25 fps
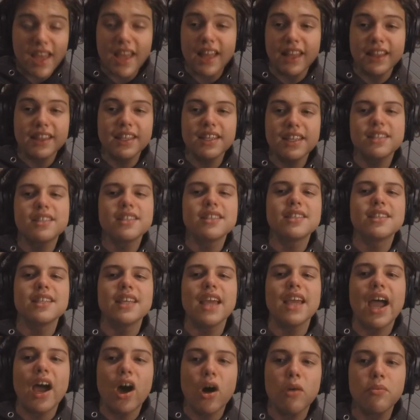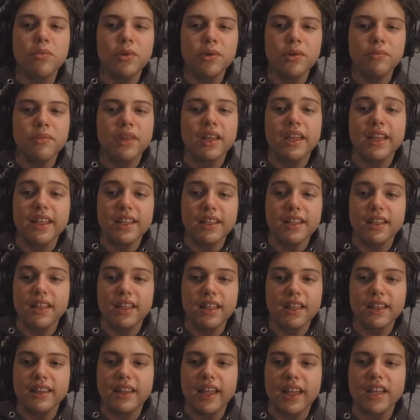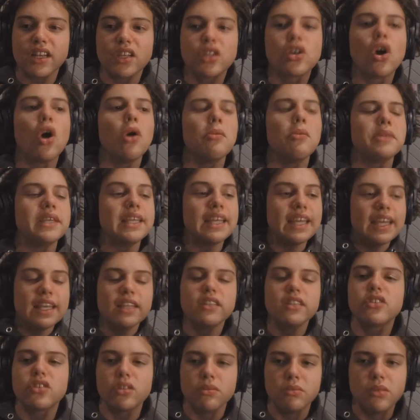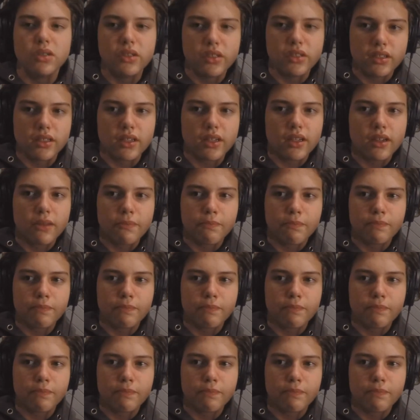This is the album that got me into music.